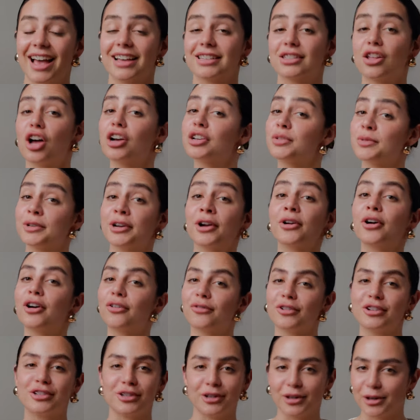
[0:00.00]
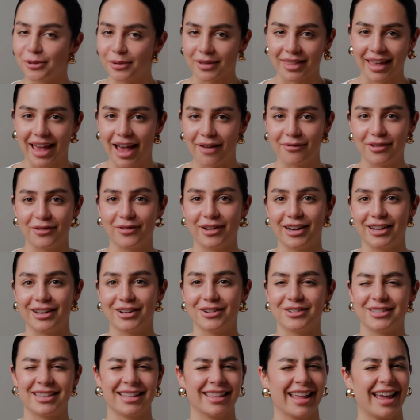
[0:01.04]
As long as we don't overdo it with the heavy
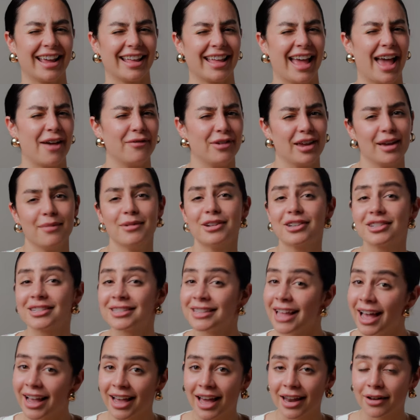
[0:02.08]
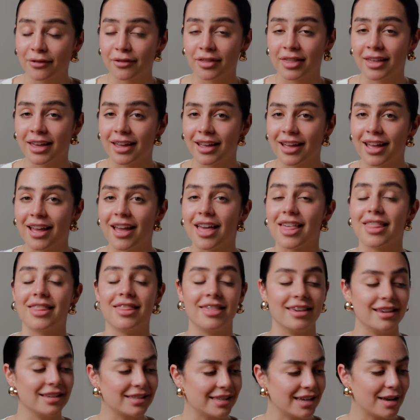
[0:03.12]
videos and like heavy images and that kind of thing,
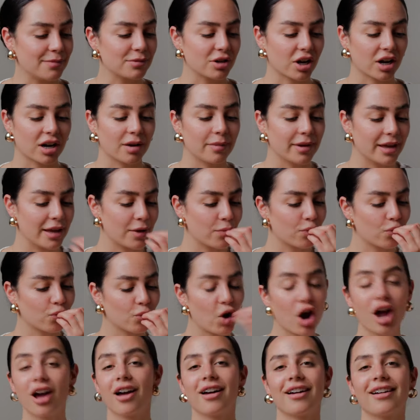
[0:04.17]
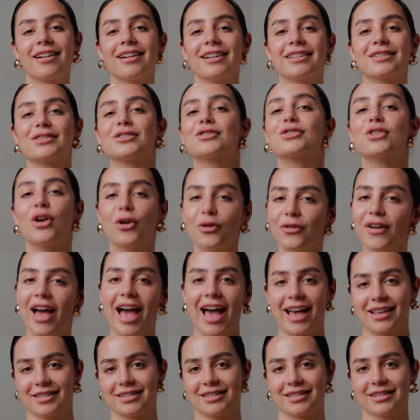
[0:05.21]
these themes are gonna be so
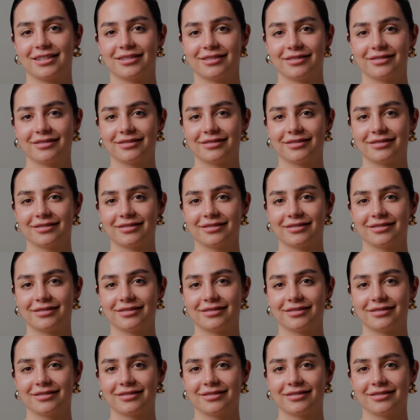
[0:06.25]
fast.